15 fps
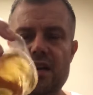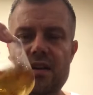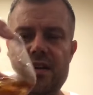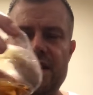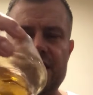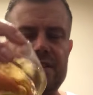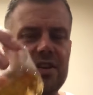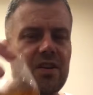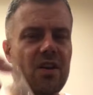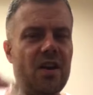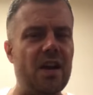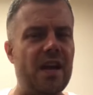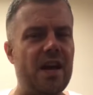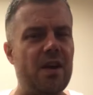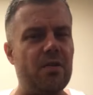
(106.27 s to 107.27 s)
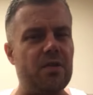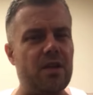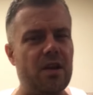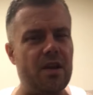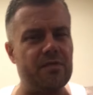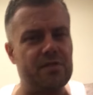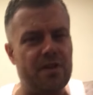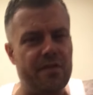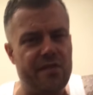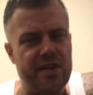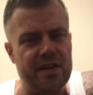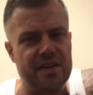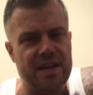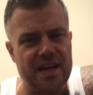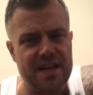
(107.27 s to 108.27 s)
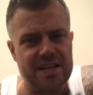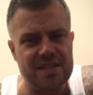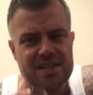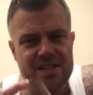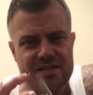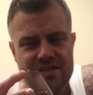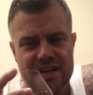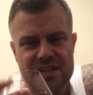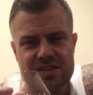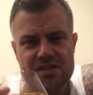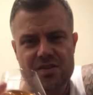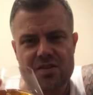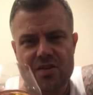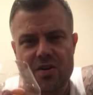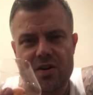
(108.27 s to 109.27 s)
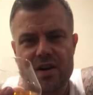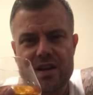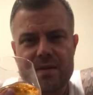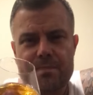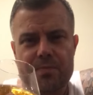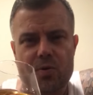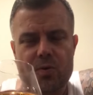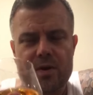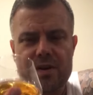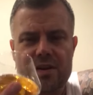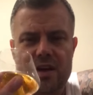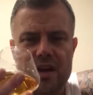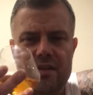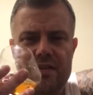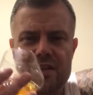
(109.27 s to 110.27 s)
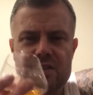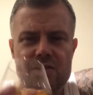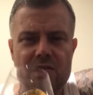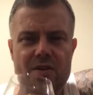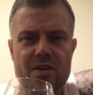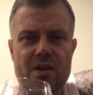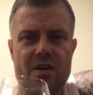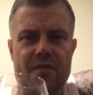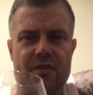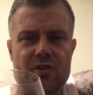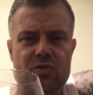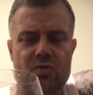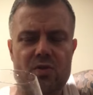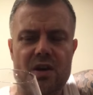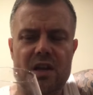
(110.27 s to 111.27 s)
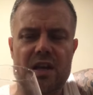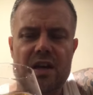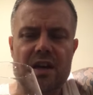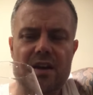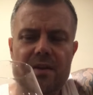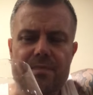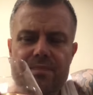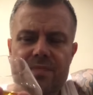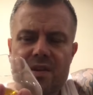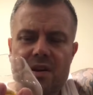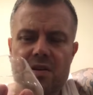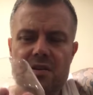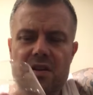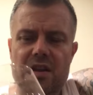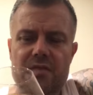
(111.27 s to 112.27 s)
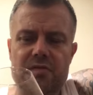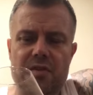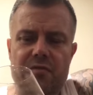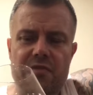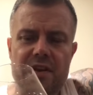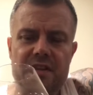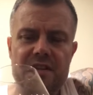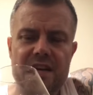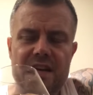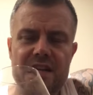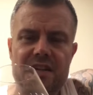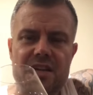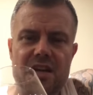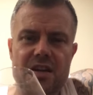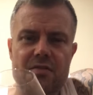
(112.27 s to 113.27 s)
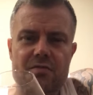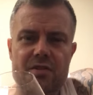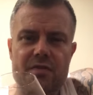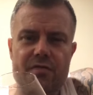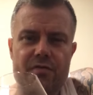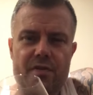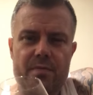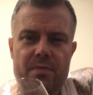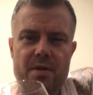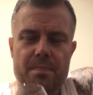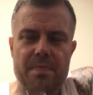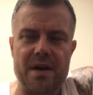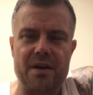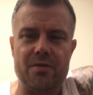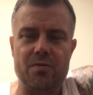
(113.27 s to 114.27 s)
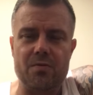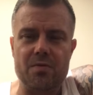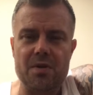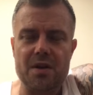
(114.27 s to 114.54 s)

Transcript: As an Islay, I'd love to think that's not an imported colour. That's not an artificial colour. I'd love to think that colour is from the barrel.